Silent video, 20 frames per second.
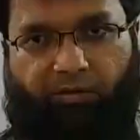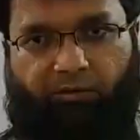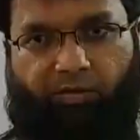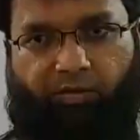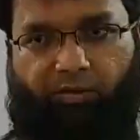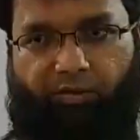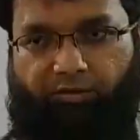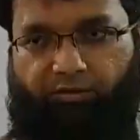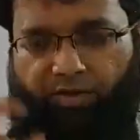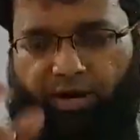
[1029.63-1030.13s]
We
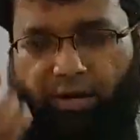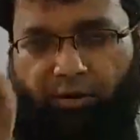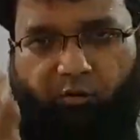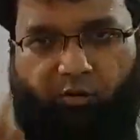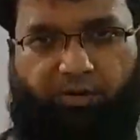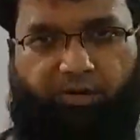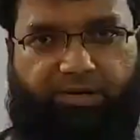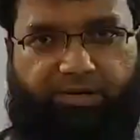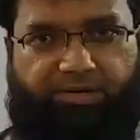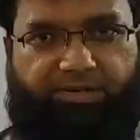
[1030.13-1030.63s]
will try to
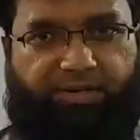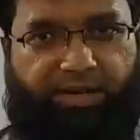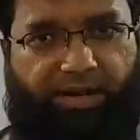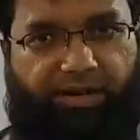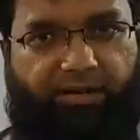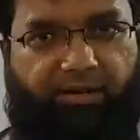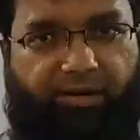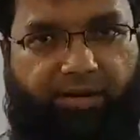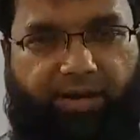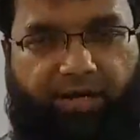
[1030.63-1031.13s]

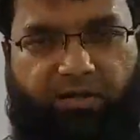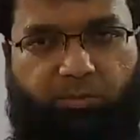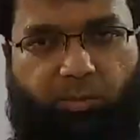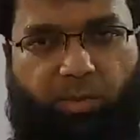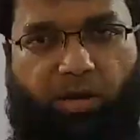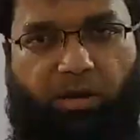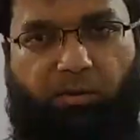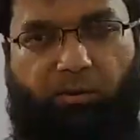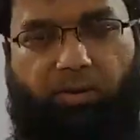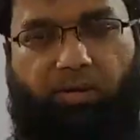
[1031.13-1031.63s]
understand that
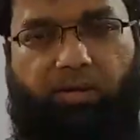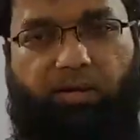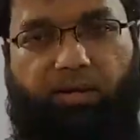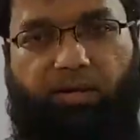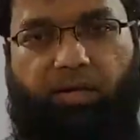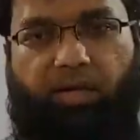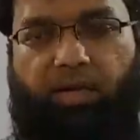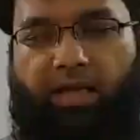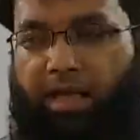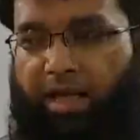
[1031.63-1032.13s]
experiment,
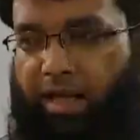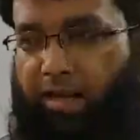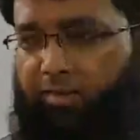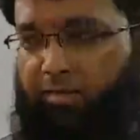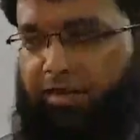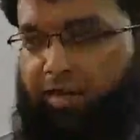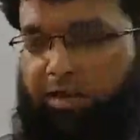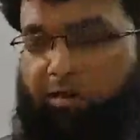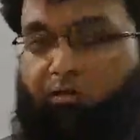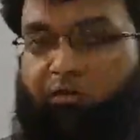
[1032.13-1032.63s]

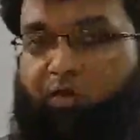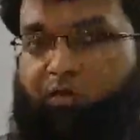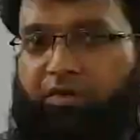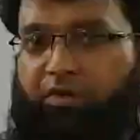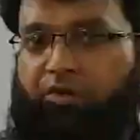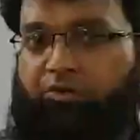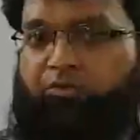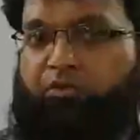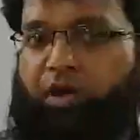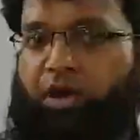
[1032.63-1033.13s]
and then we
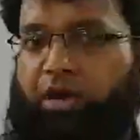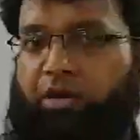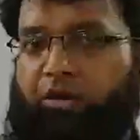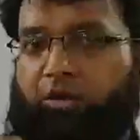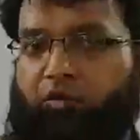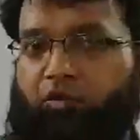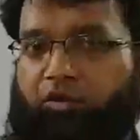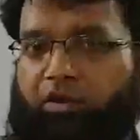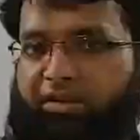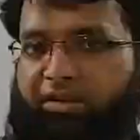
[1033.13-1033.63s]
will try
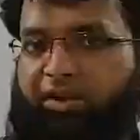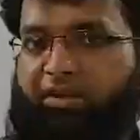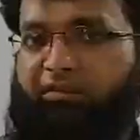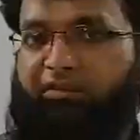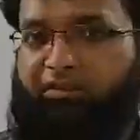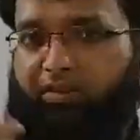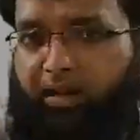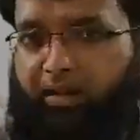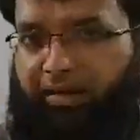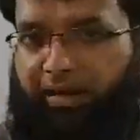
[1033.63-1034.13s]
to
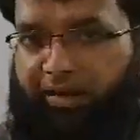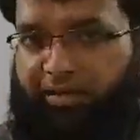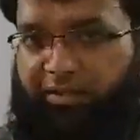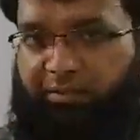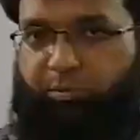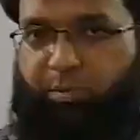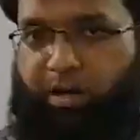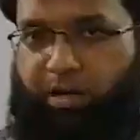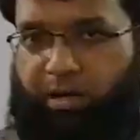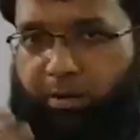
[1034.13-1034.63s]
give that
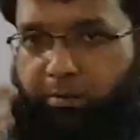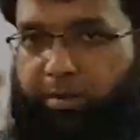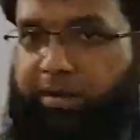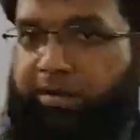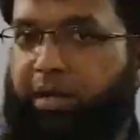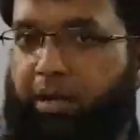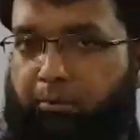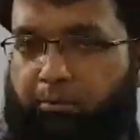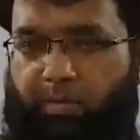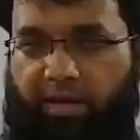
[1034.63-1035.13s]

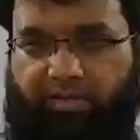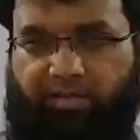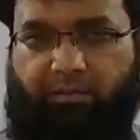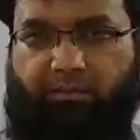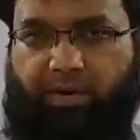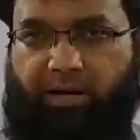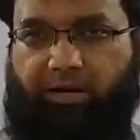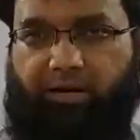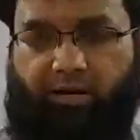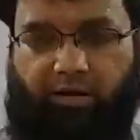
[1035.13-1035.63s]
experiment a
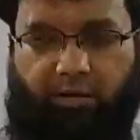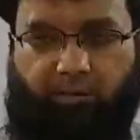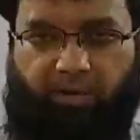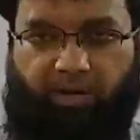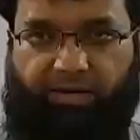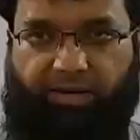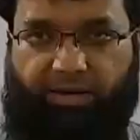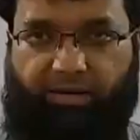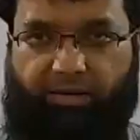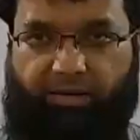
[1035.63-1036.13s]
mathematical
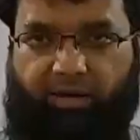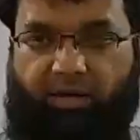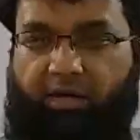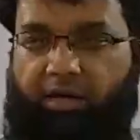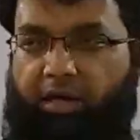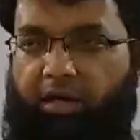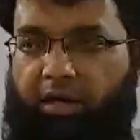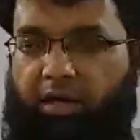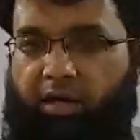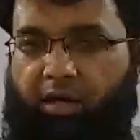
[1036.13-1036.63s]
meaning.
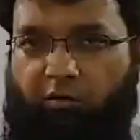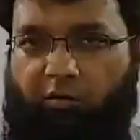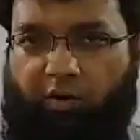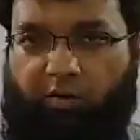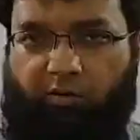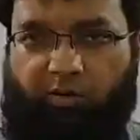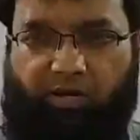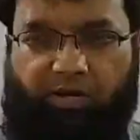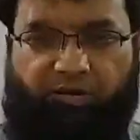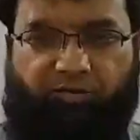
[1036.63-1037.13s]

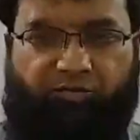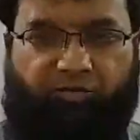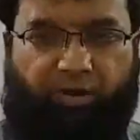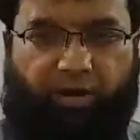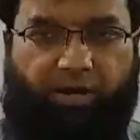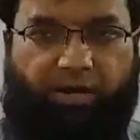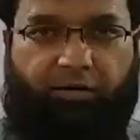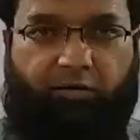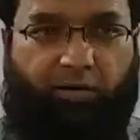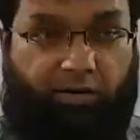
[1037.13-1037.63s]
We will
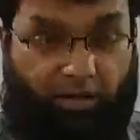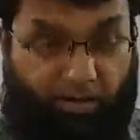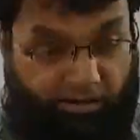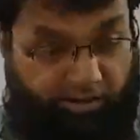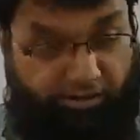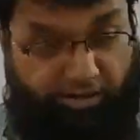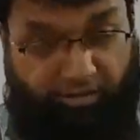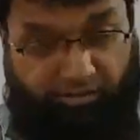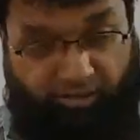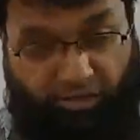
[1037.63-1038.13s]
try to,
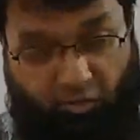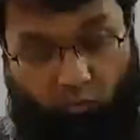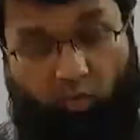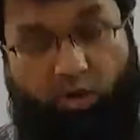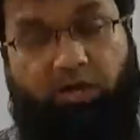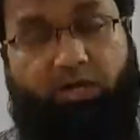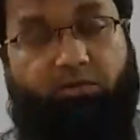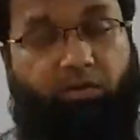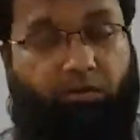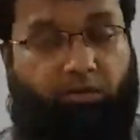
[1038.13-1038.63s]
in other
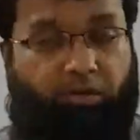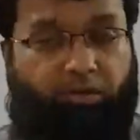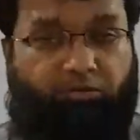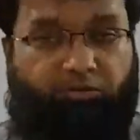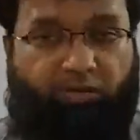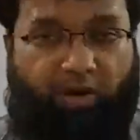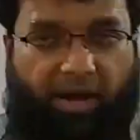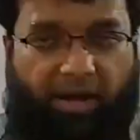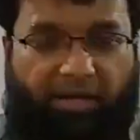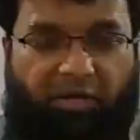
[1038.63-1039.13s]
words, we will
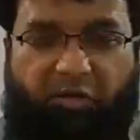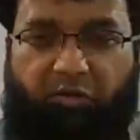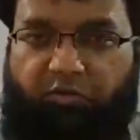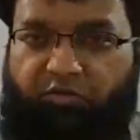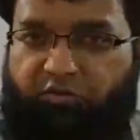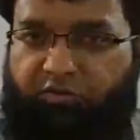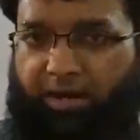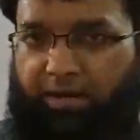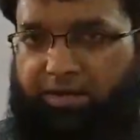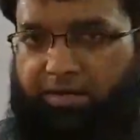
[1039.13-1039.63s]
try to
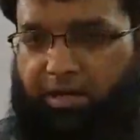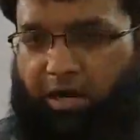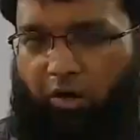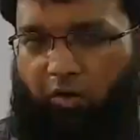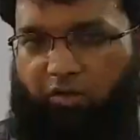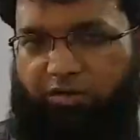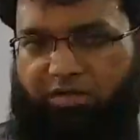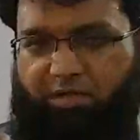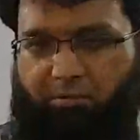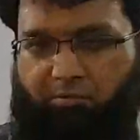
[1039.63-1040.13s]
find
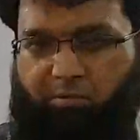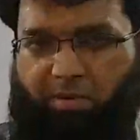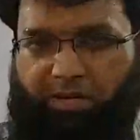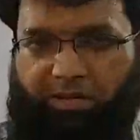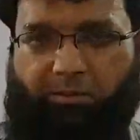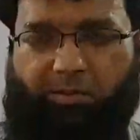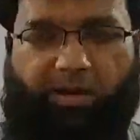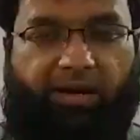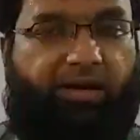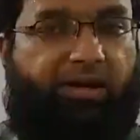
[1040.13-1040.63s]
out some
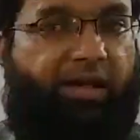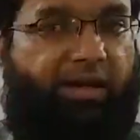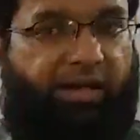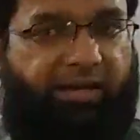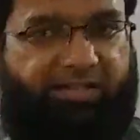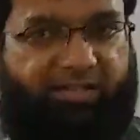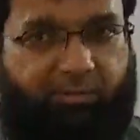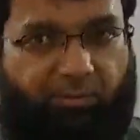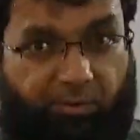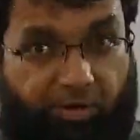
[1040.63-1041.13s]
mathematical
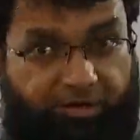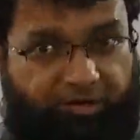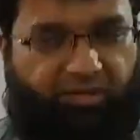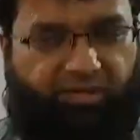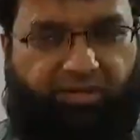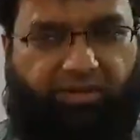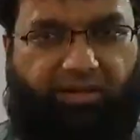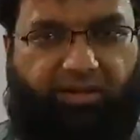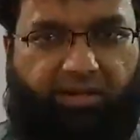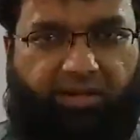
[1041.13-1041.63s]

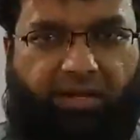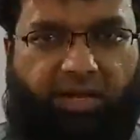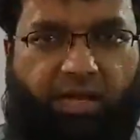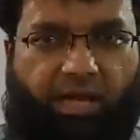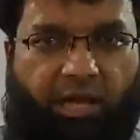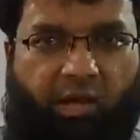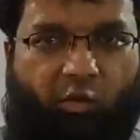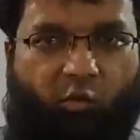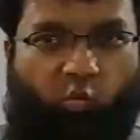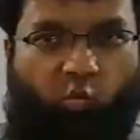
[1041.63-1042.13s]
expression
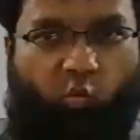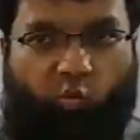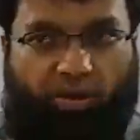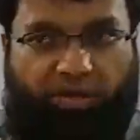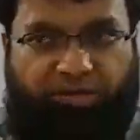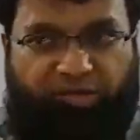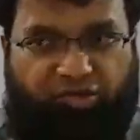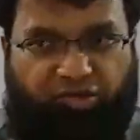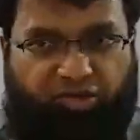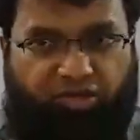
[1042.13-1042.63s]

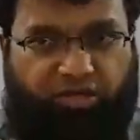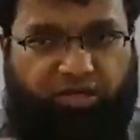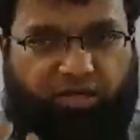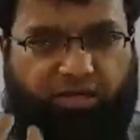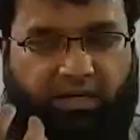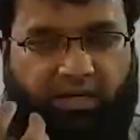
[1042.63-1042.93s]
which